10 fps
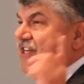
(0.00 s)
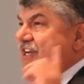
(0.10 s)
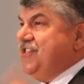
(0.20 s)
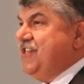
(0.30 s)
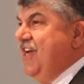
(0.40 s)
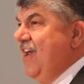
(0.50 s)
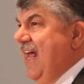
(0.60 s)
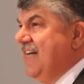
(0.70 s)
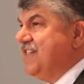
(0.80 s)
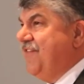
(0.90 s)
She still
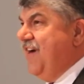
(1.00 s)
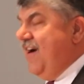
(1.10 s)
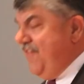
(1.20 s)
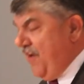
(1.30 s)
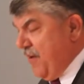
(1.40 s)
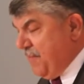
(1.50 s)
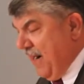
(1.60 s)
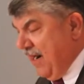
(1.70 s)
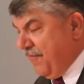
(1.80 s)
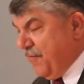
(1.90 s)
has a very, very
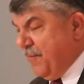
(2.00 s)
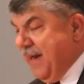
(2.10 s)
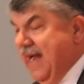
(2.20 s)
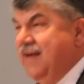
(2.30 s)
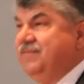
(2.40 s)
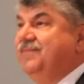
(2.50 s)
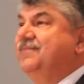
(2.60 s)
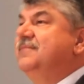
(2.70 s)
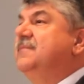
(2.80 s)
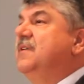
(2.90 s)
powerful pen,
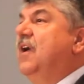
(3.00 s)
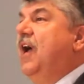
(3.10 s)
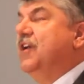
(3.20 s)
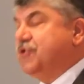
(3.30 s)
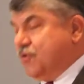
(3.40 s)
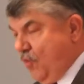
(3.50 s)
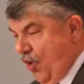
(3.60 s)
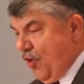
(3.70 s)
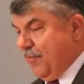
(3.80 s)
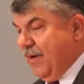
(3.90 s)
a
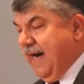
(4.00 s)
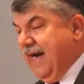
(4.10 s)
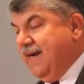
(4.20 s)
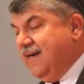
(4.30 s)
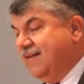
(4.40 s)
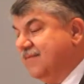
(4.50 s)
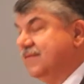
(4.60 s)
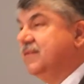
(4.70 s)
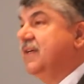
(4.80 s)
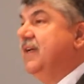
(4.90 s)
strong brain,
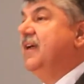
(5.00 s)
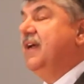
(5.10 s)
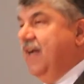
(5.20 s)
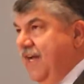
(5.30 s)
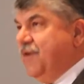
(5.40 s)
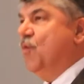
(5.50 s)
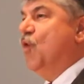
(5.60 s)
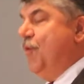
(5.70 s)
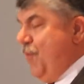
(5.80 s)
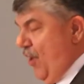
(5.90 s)
and a
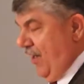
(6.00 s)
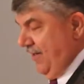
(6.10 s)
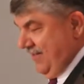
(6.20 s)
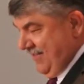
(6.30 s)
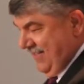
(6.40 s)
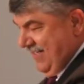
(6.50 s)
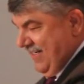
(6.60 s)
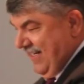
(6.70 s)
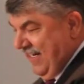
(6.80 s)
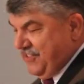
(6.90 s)
warm heart.
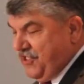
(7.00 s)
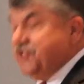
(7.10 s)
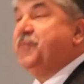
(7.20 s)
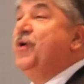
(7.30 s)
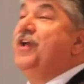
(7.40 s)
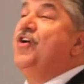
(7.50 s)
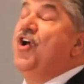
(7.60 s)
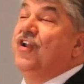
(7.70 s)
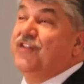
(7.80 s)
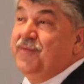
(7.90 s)
And she's putting
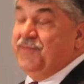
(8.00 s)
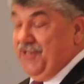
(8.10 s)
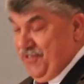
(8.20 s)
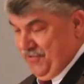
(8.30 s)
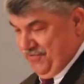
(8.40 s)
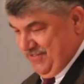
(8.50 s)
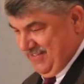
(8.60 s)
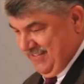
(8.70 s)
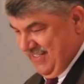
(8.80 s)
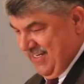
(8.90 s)
all of them to
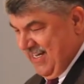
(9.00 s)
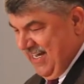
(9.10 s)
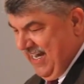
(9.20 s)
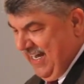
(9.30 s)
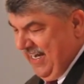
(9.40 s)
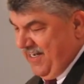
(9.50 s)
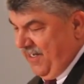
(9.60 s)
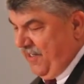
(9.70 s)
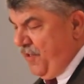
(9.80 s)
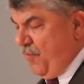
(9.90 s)
use. In
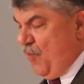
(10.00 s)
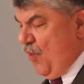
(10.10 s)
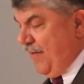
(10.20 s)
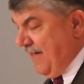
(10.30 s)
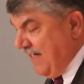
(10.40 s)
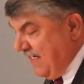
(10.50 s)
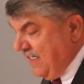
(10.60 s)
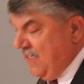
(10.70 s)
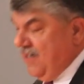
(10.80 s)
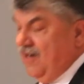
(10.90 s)
a little more than a
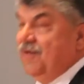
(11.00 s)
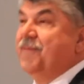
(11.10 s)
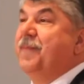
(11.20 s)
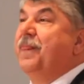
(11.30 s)
year,